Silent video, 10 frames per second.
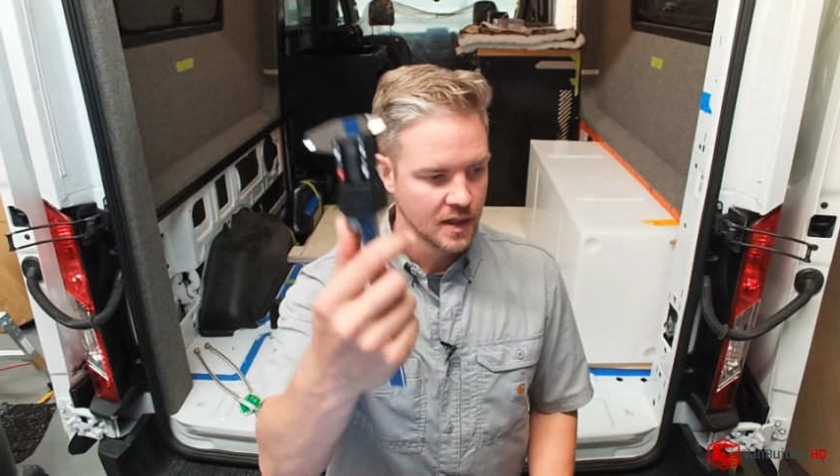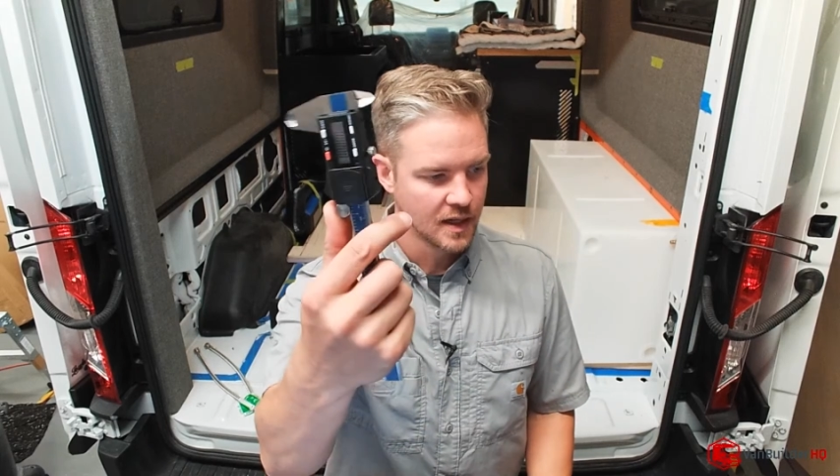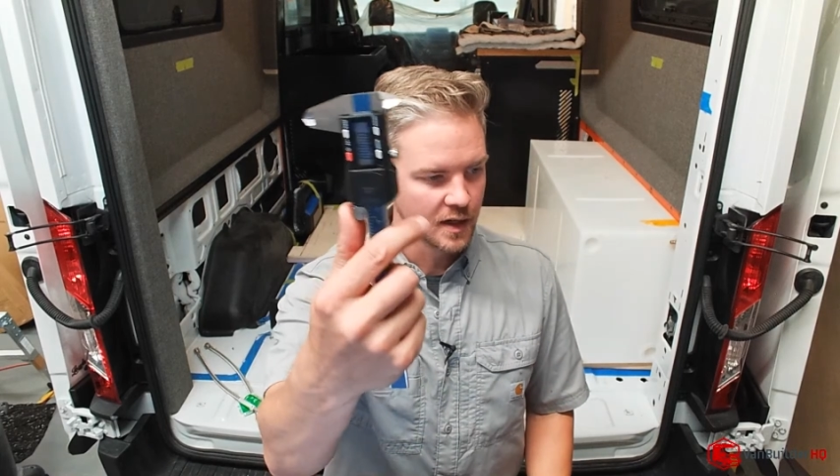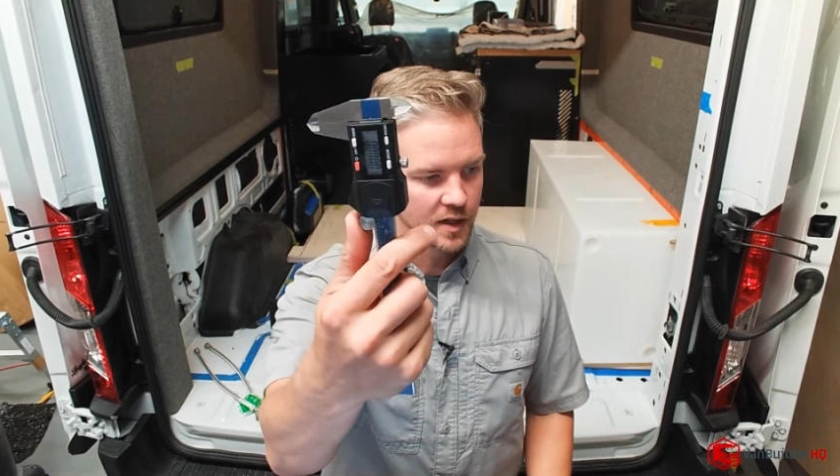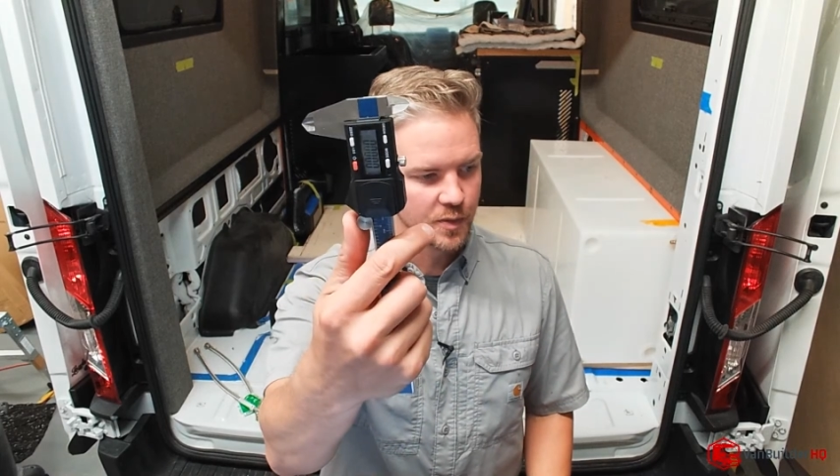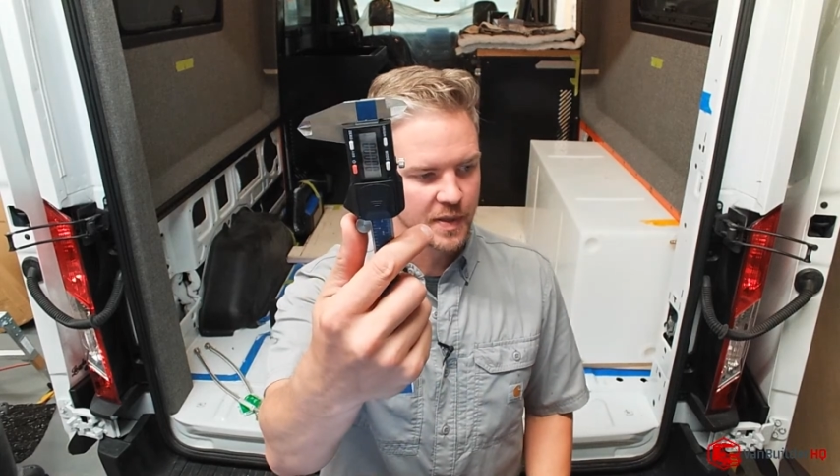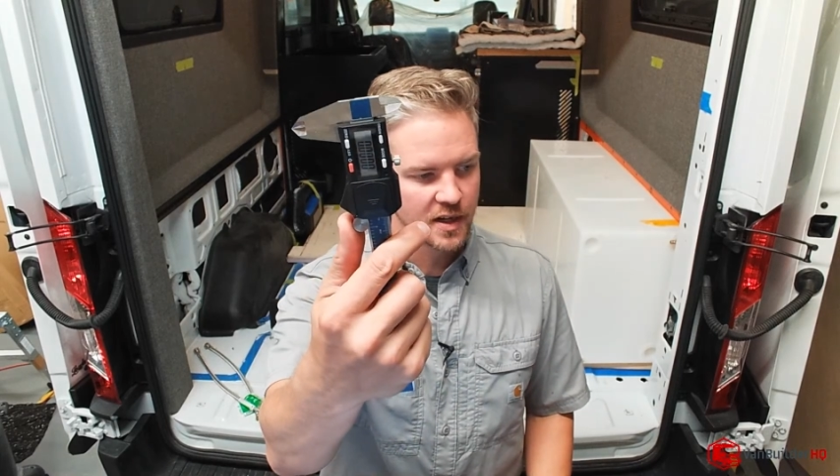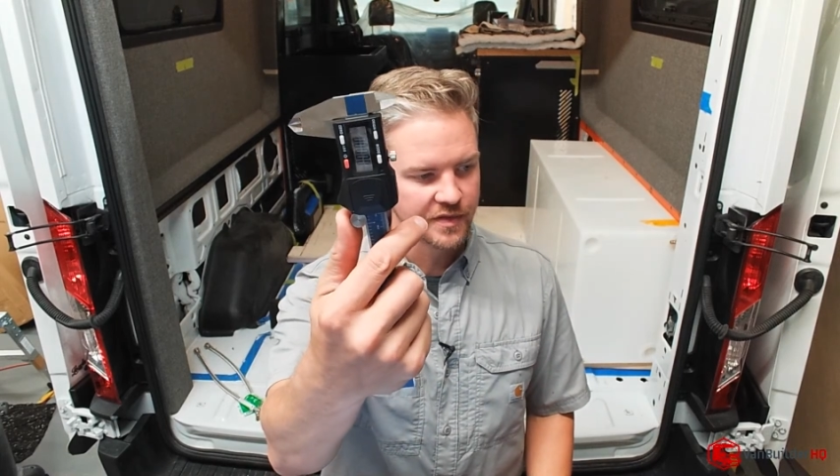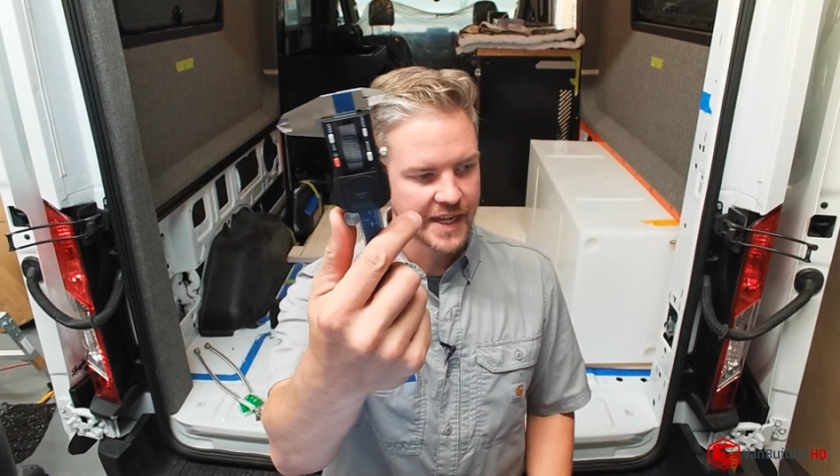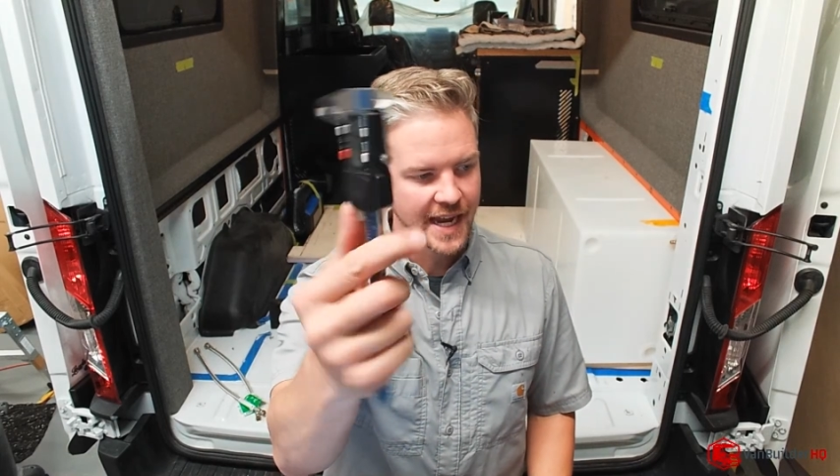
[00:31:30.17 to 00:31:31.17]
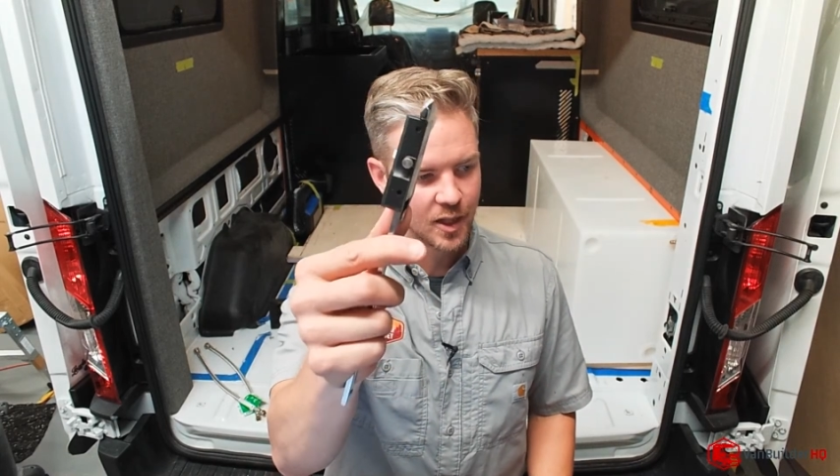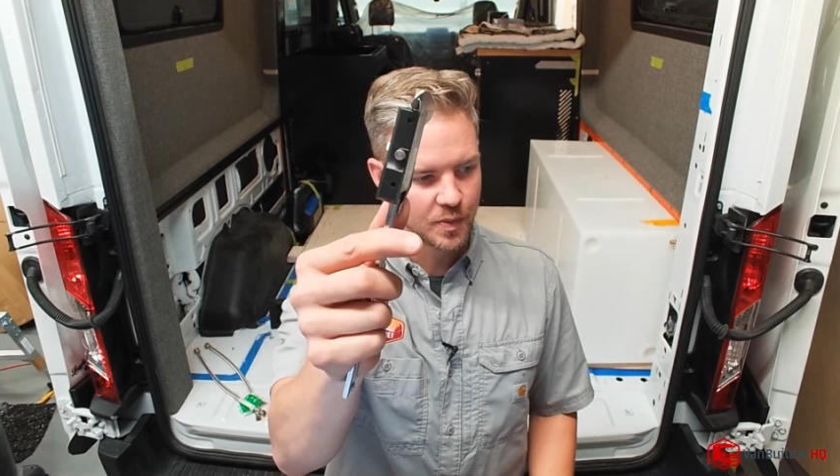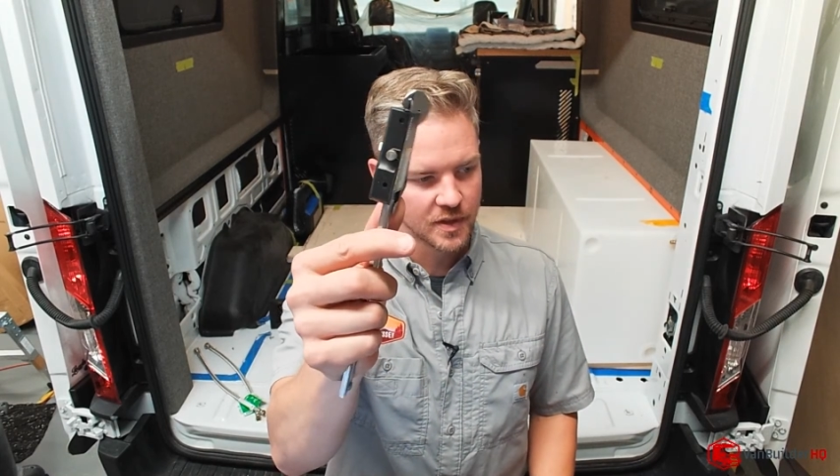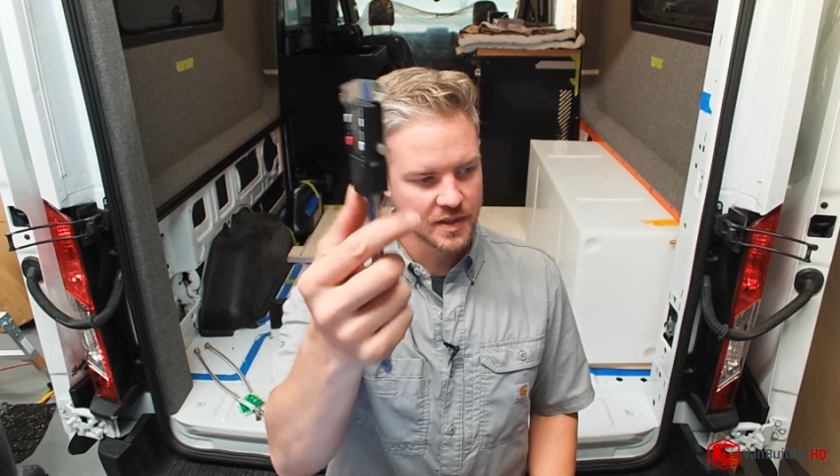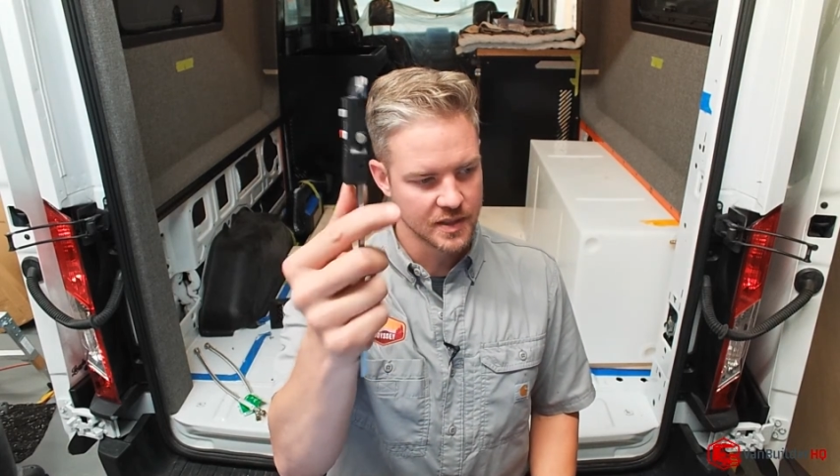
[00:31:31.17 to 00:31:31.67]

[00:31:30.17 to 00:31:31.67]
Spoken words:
A good pair of calipers